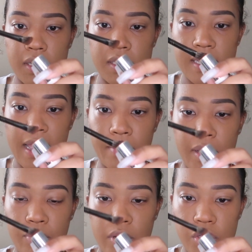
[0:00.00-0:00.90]
gonna tap my
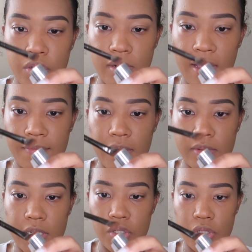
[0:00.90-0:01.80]
brush on that
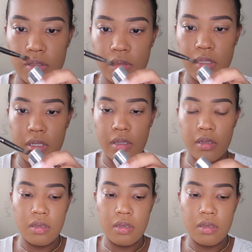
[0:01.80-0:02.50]
foundation stick,